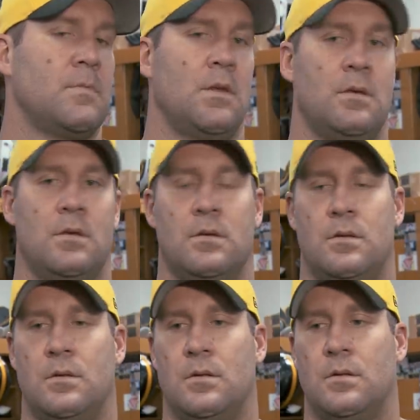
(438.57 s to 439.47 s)
as a
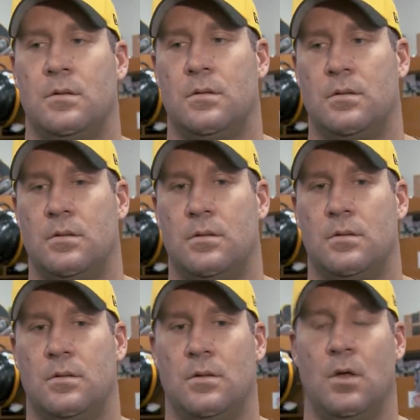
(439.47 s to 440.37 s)
superstitious kid?
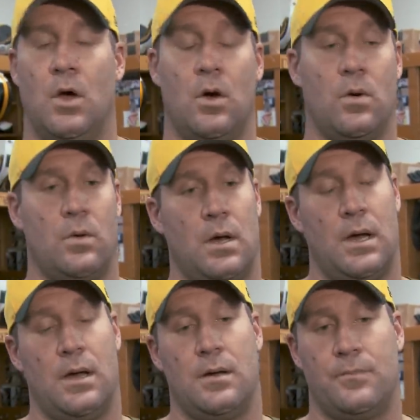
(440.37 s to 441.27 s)
Oh,
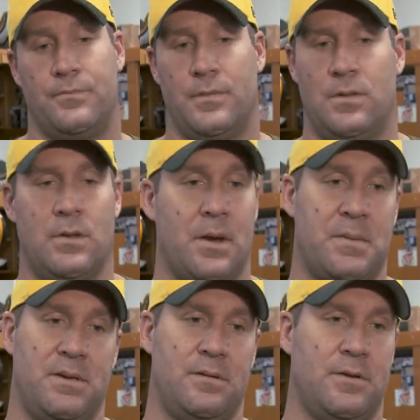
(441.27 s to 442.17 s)
um, no, I
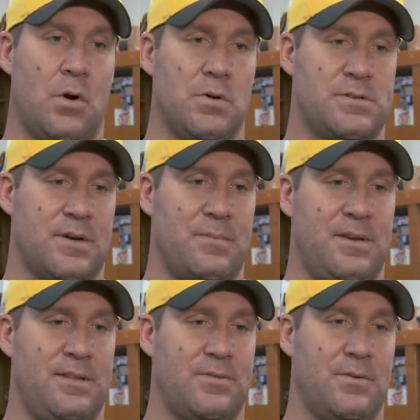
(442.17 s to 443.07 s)
mean, you always try. I
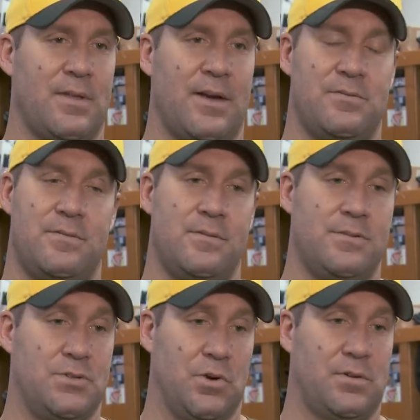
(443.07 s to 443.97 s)
mean, he threw, I
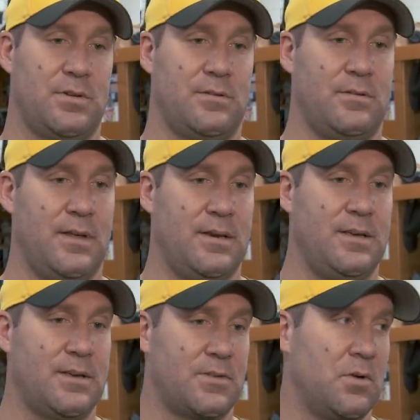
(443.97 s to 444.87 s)
joked that
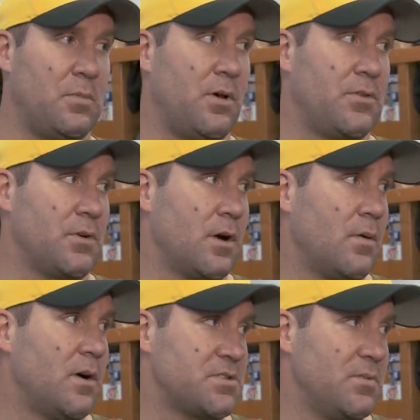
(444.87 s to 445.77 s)
he could throw a ball through a
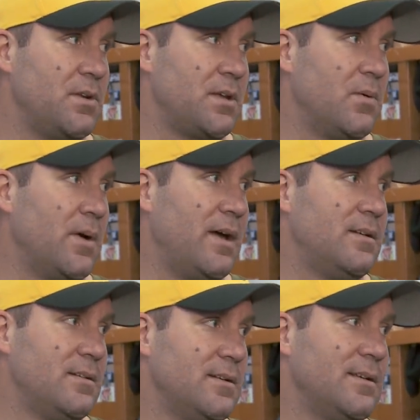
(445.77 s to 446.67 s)
car wash and it wouldn't get wet.
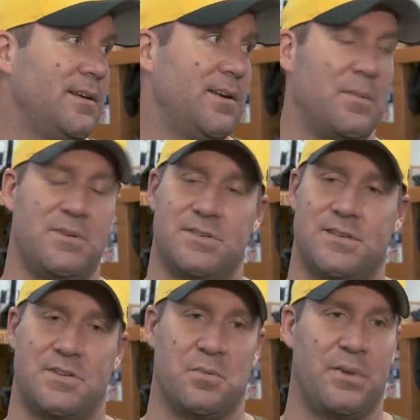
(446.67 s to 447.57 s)
You know, I mean, just
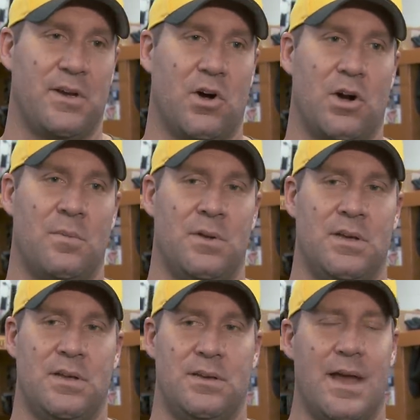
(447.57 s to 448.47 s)
such a big arm.
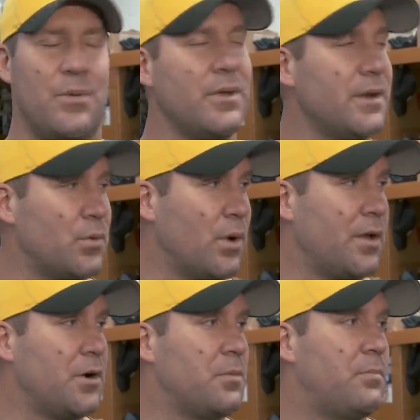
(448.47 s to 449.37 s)
Not really a
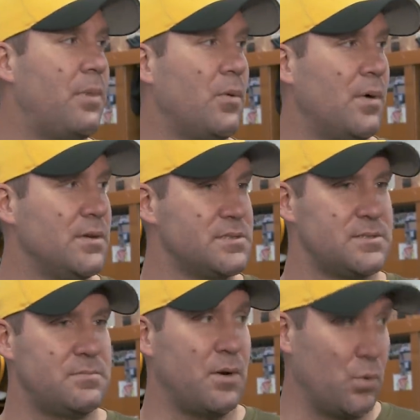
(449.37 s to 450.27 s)
runner, but
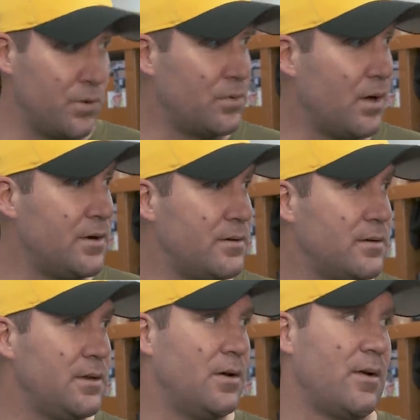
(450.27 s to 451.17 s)
was, but would run,
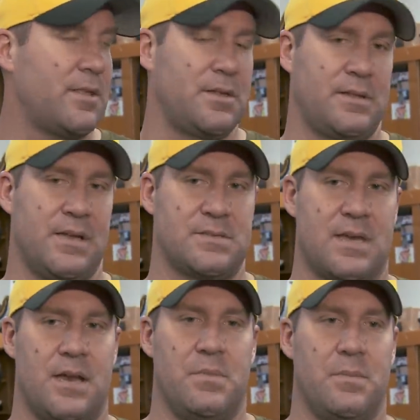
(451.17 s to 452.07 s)
you know, and I think that's
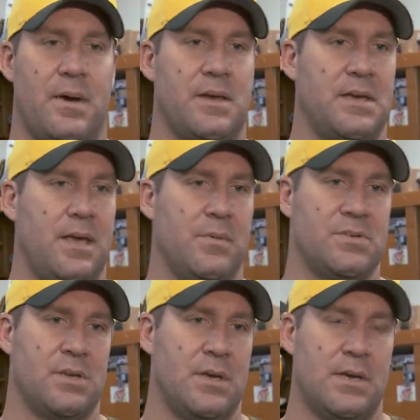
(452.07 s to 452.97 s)
kind of been my game
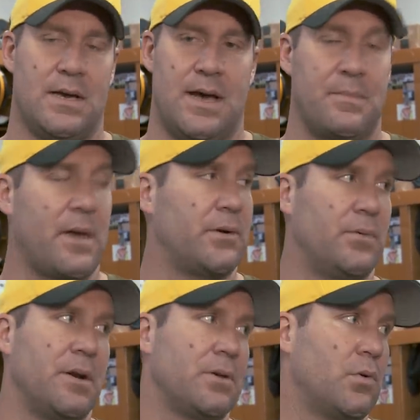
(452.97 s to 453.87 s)
is I'm not a
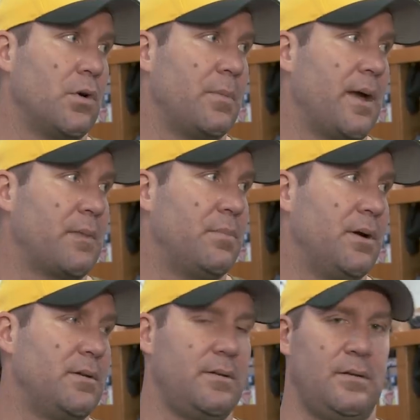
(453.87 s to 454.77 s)
running quarterback,
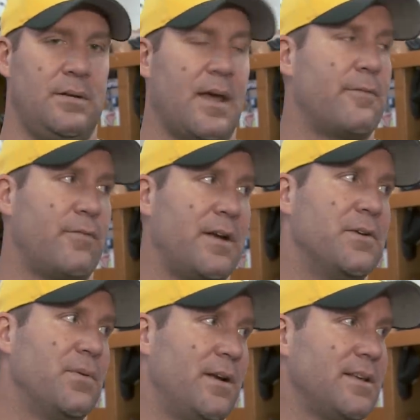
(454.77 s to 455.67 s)
but you're not afraid
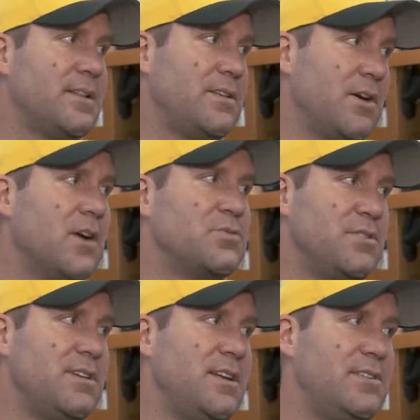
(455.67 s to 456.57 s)
to run and get the yards
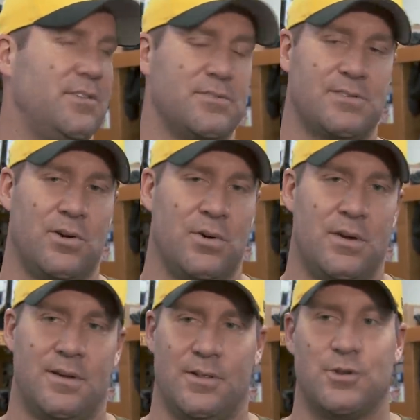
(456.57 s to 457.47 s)
when you need to. So
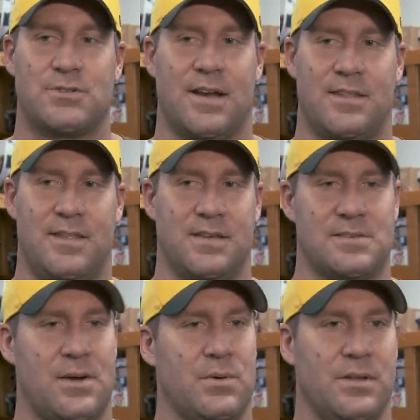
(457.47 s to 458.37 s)
those kind of
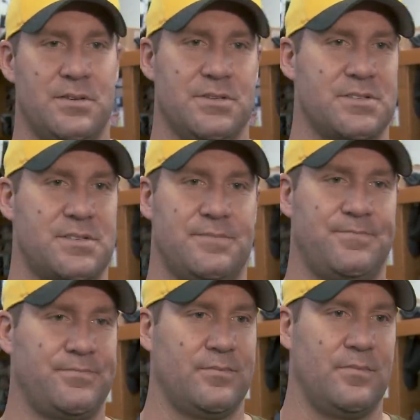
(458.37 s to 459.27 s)
things I really just
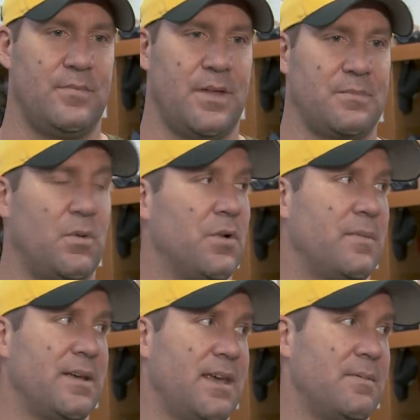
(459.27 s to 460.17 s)
like molded
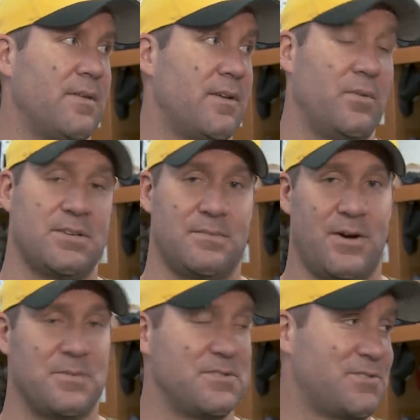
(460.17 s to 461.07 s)
my game after. I wish that
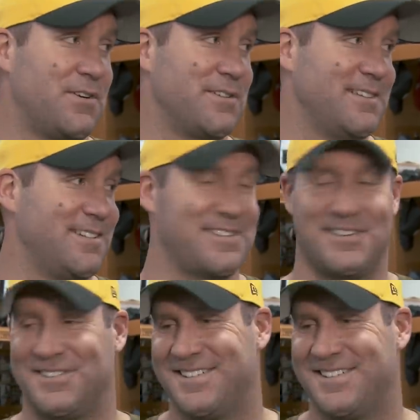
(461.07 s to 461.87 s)
my arm was as strong as his, though.